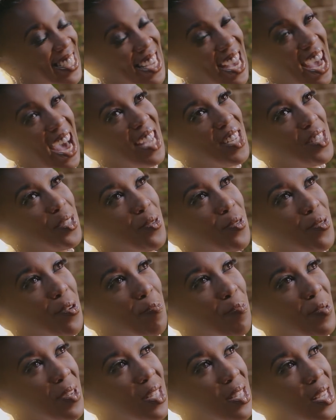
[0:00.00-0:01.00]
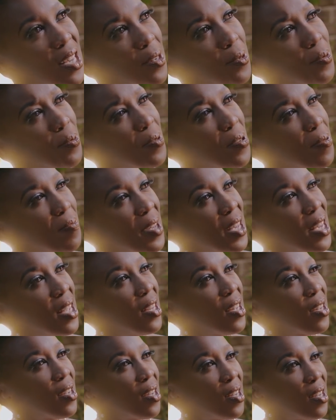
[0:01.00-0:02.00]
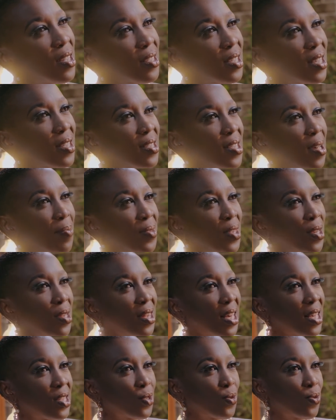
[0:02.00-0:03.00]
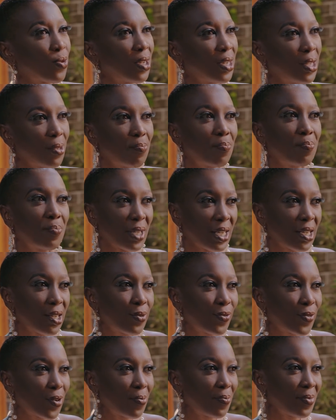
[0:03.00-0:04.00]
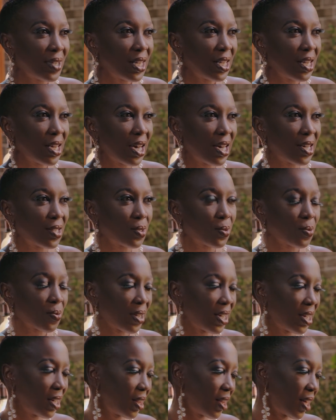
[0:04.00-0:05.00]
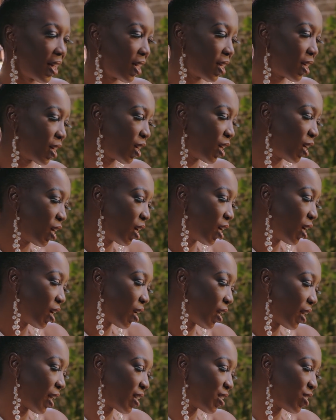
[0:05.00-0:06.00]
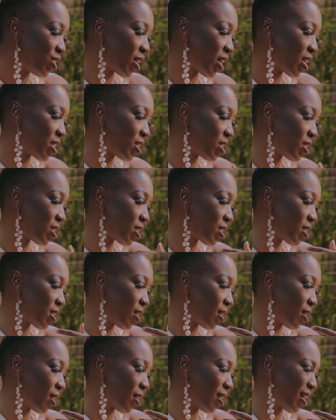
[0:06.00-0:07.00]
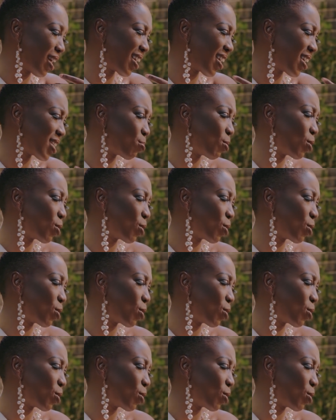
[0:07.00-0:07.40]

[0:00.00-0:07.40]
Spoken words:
Yeah, I do represent women and girls. That's something that's really big for me as well. Like just... I guess